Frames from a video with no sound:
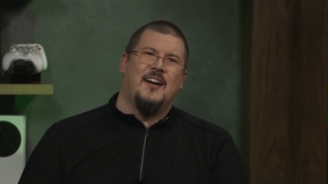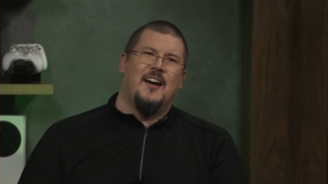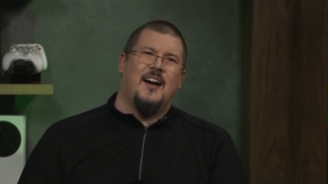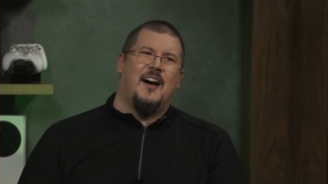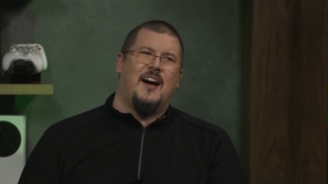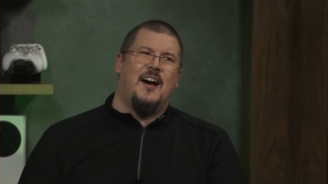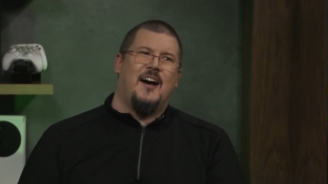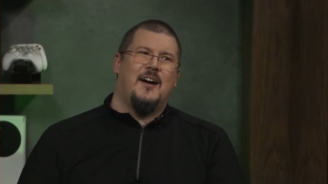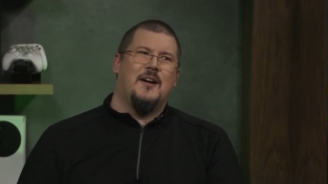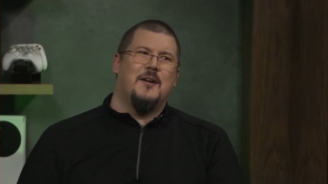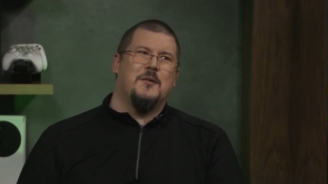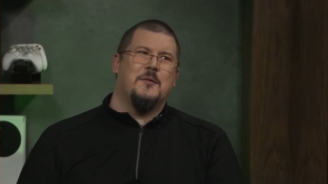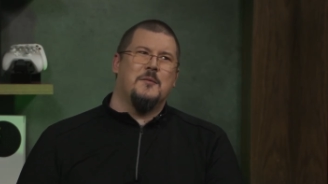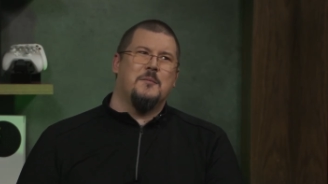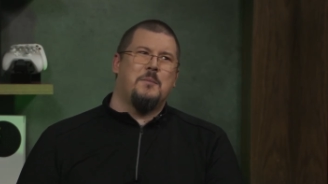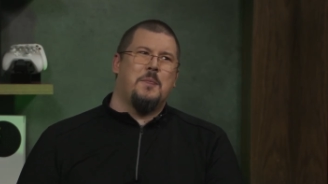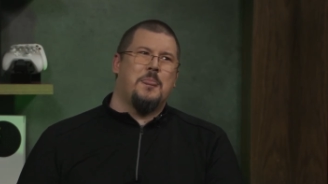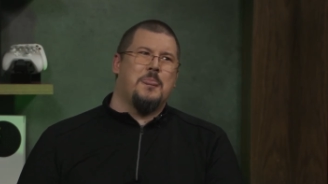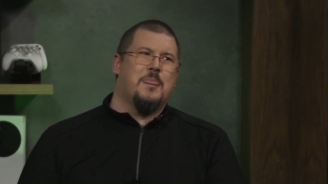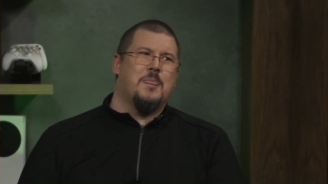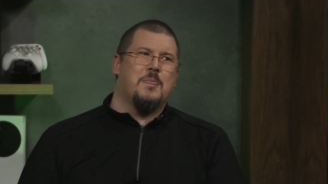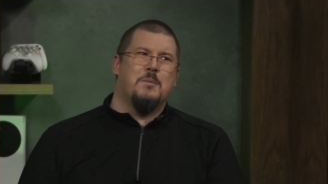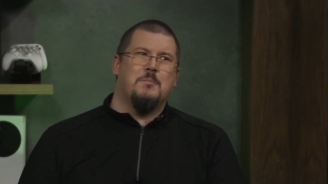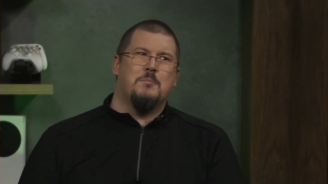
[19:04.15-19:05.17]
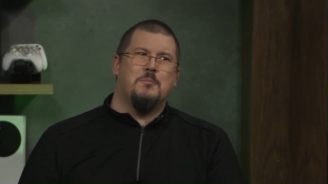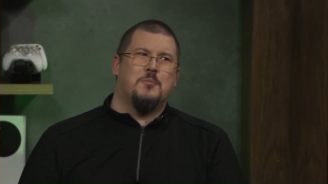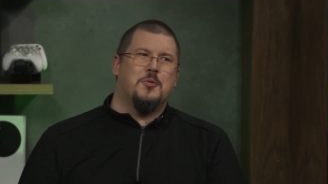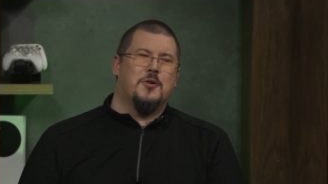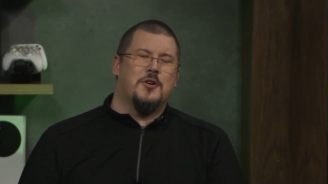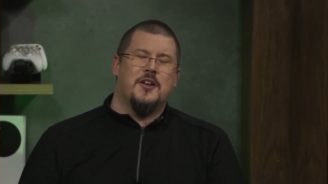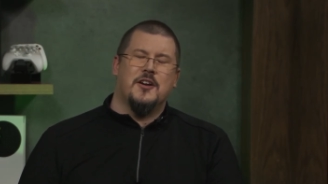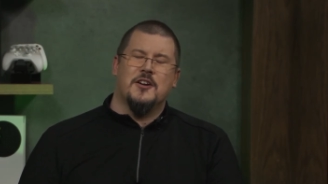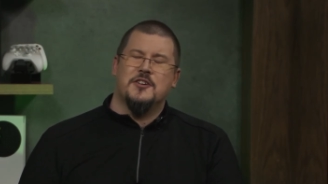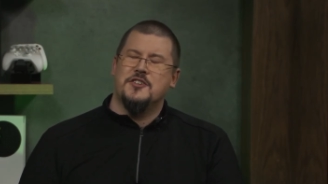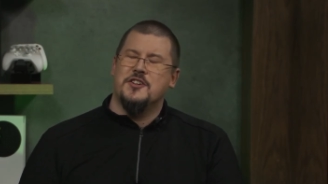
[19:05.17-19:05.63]
Uh,
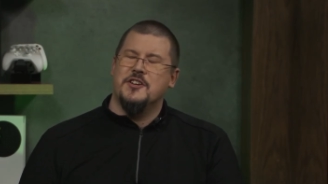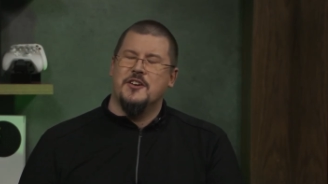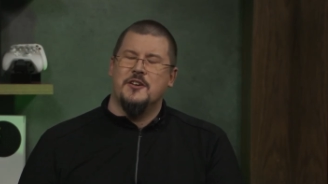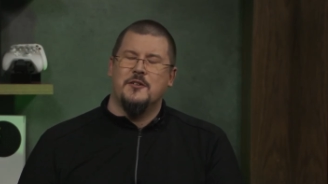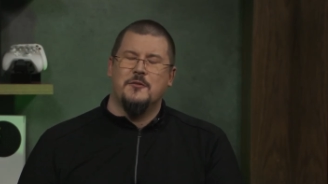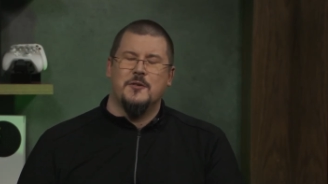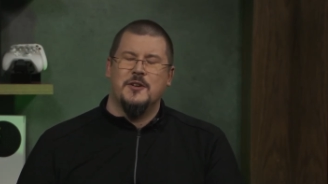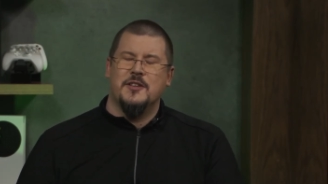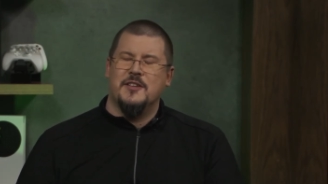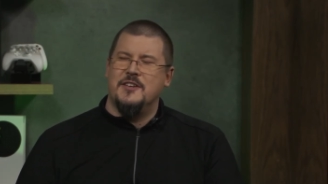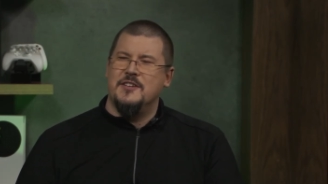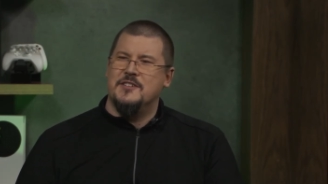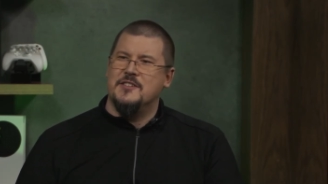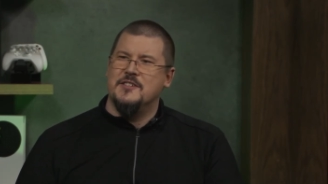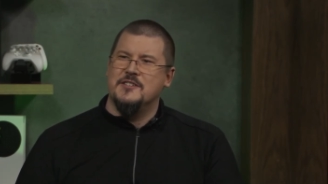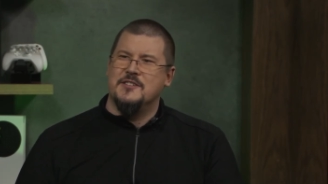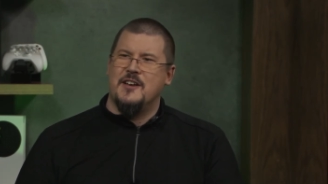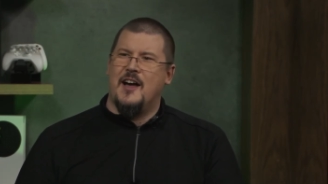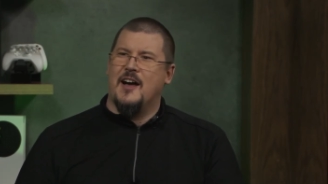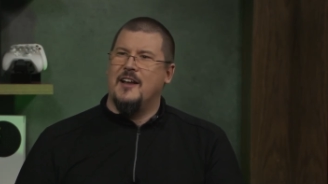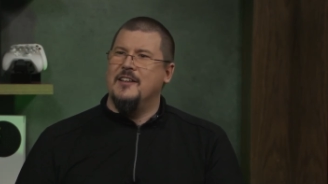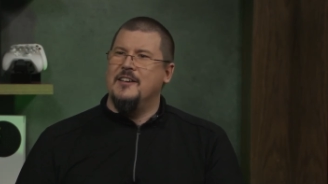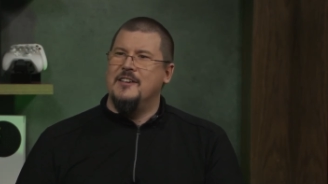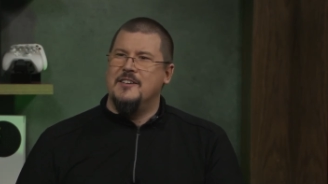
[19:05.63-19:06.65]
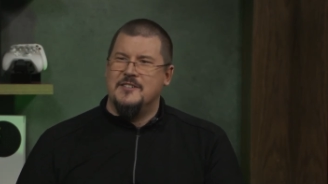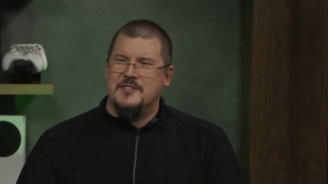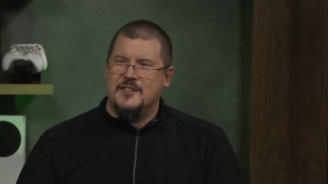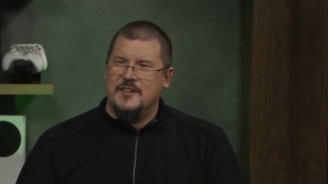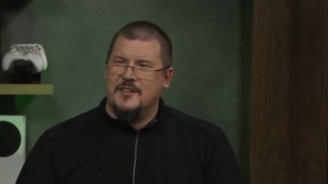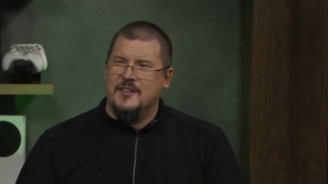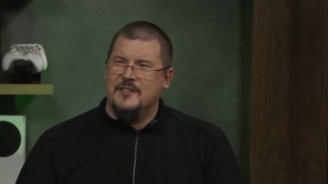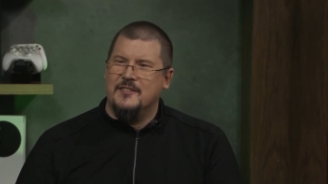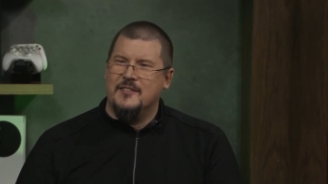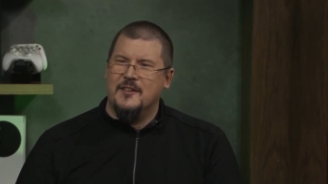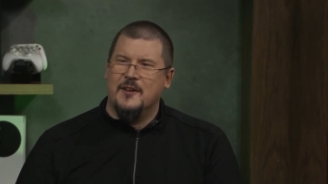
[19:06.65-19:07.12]
production and release is not
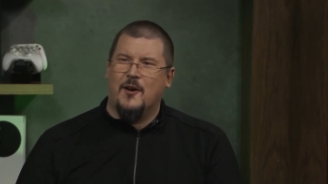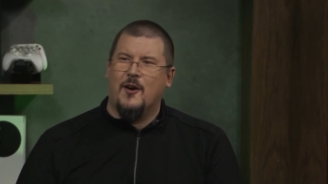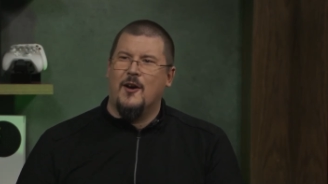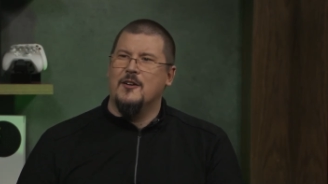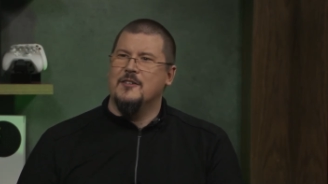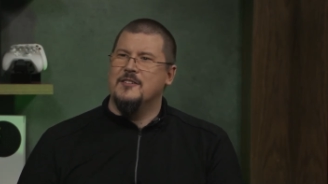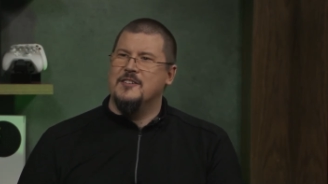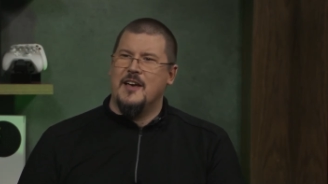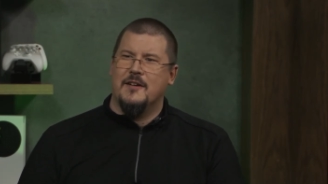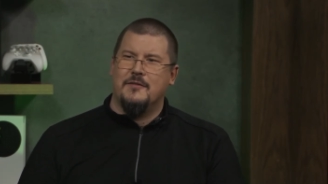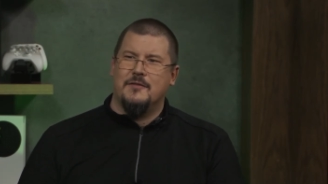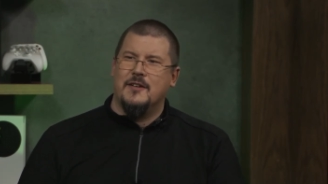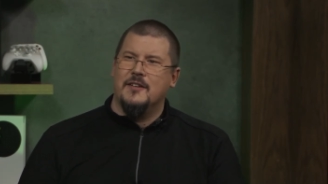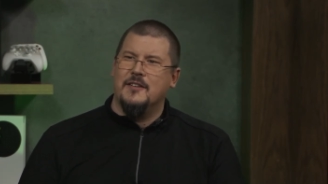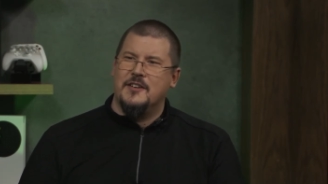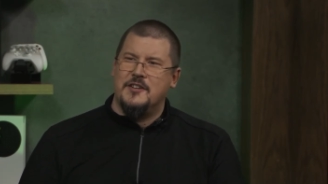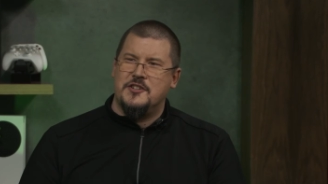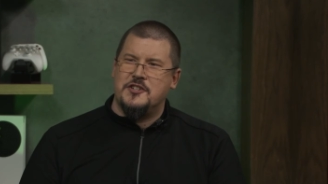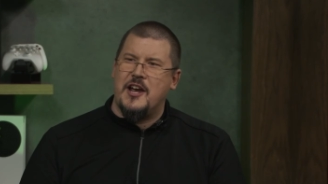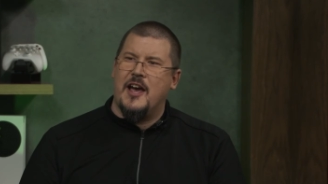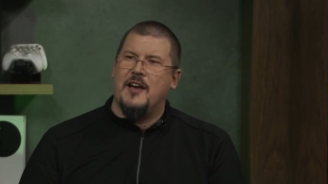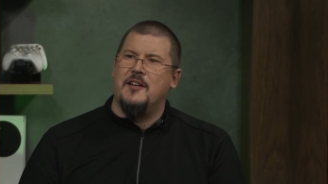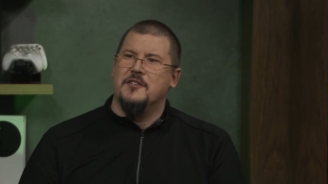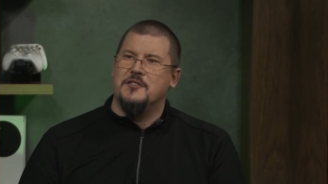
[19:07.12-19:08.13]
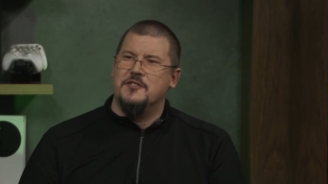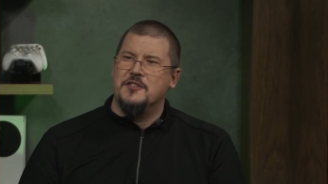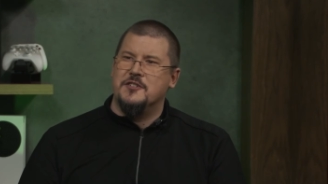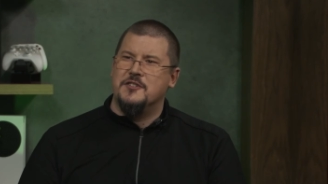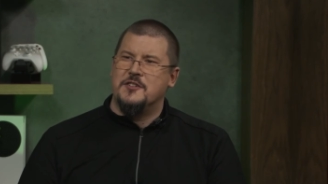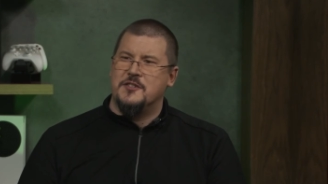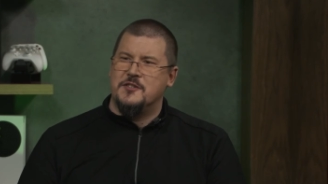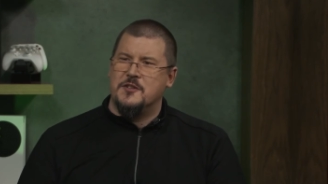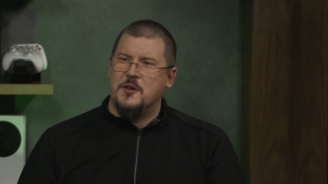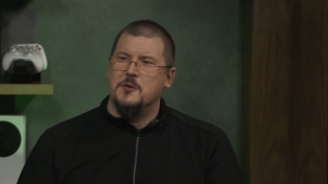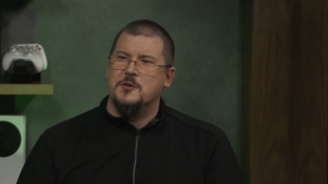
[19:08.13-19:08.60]
easy. There are definitely
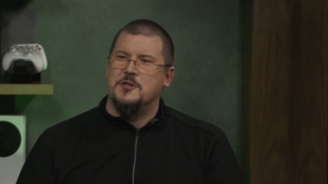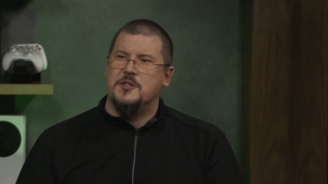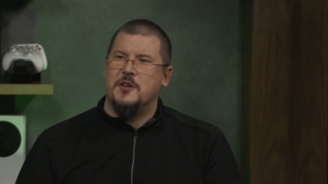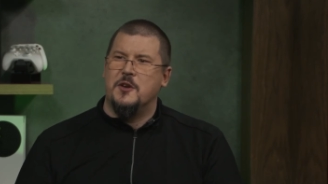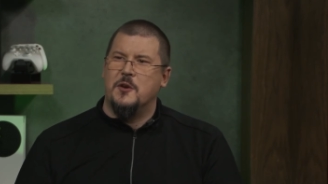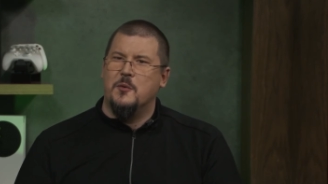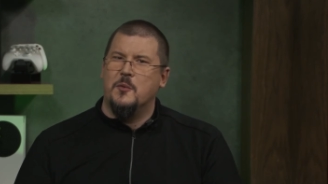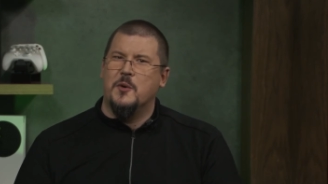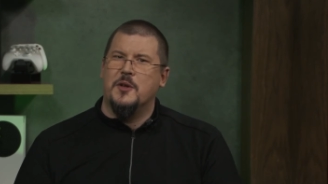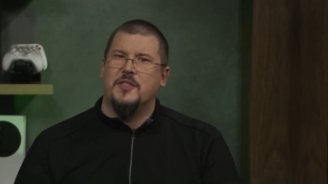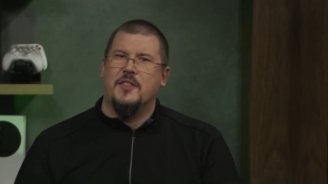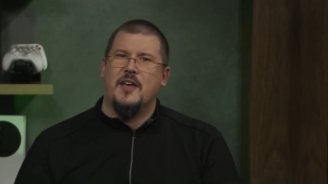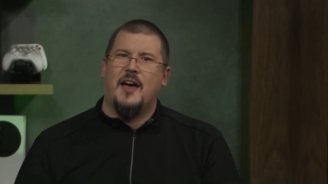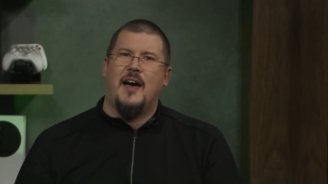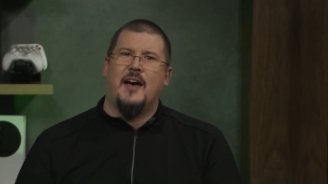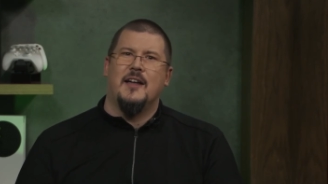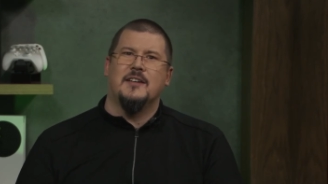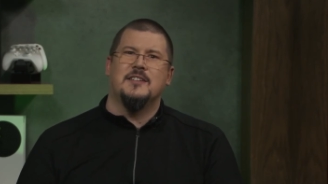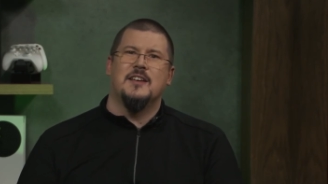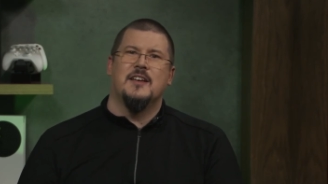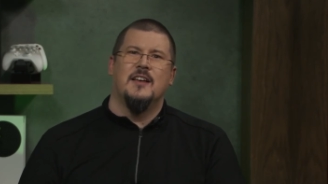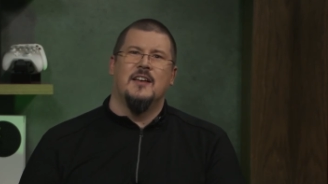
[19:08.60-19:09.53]
challenges associated with that.